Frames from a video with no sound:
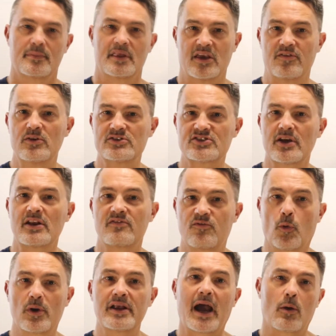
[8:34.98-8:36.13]
If you study
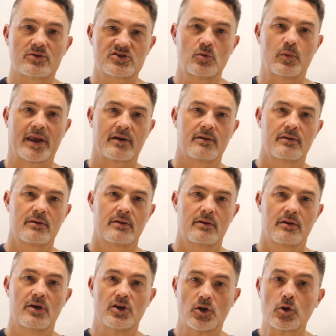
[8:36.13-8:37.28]
40 hours a week,
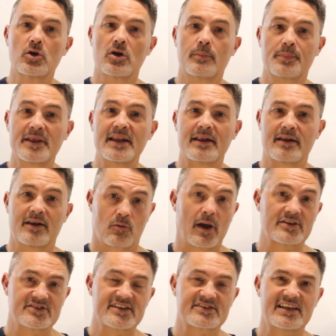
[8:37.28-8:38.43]
you could complete it in
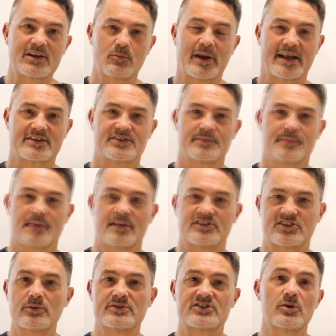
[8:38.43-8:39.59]
around 16 weeks.
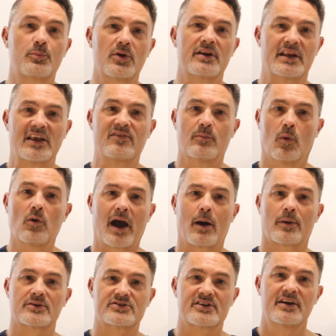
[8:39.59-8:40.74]
Students who put in even more
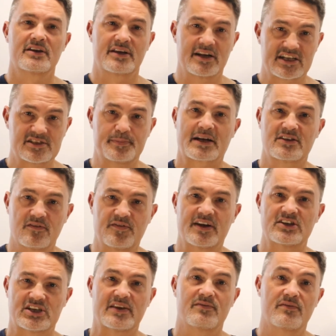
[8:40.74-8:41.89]
hours can expect to
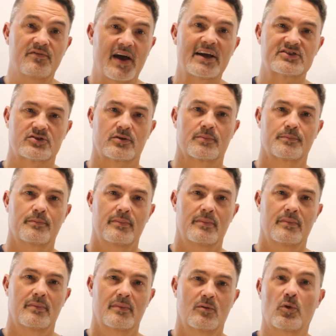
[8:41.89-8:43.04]
finish even faster.
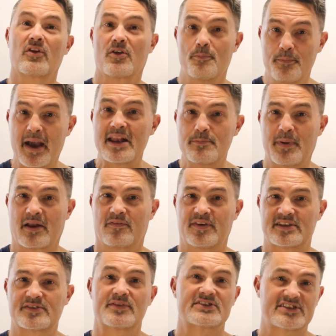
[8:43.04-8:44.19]
One of the many
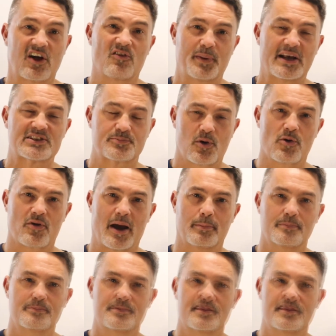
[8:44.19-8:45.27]
benefits of a self-paced program.